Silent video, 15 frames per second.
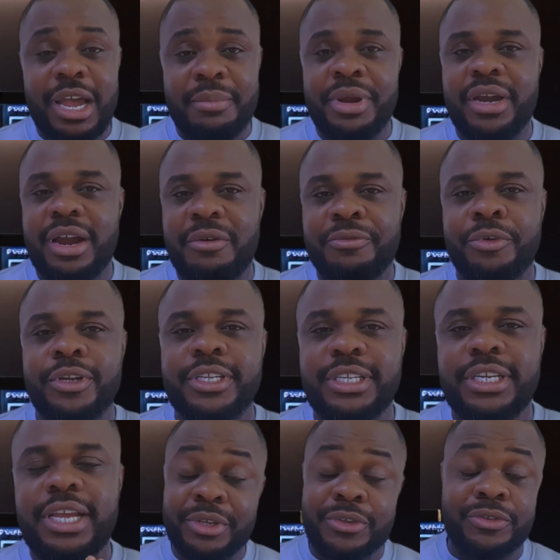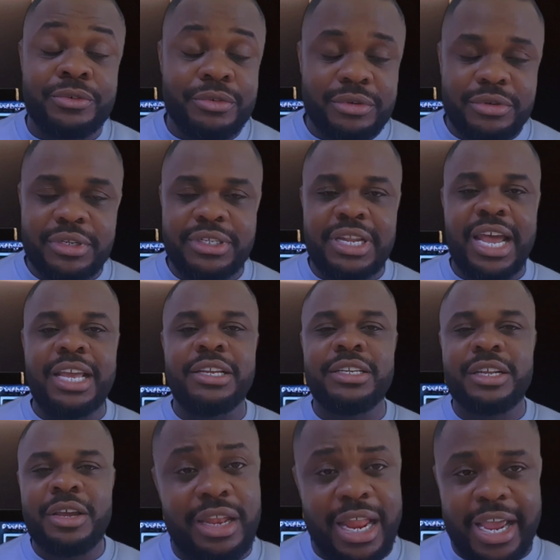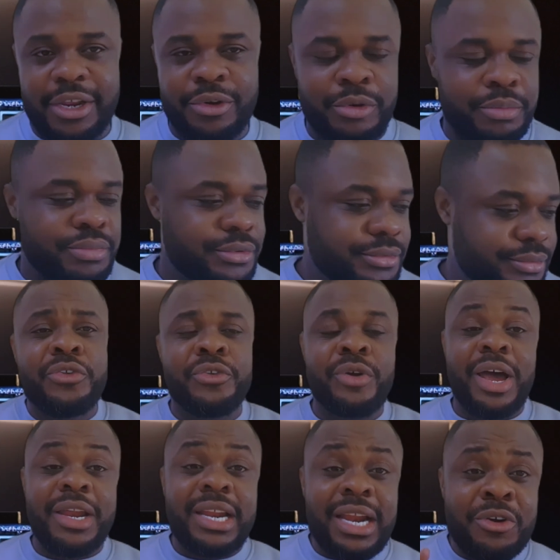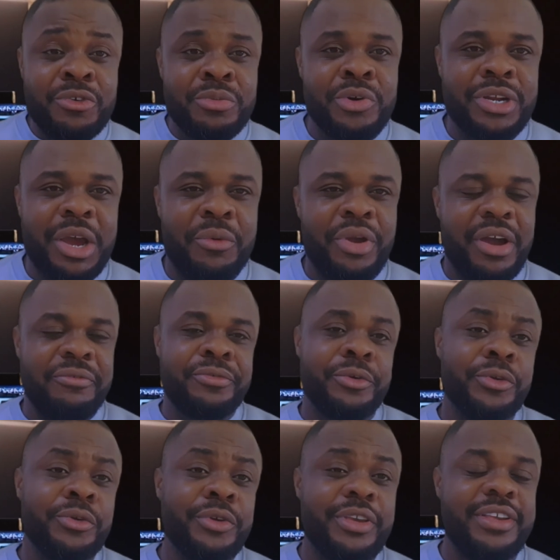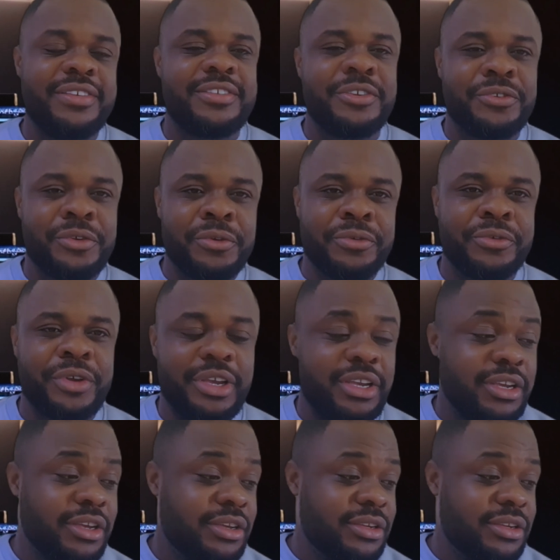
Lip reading: camera for the Pixel 9 lineup. So another rumor that we have for you is the software.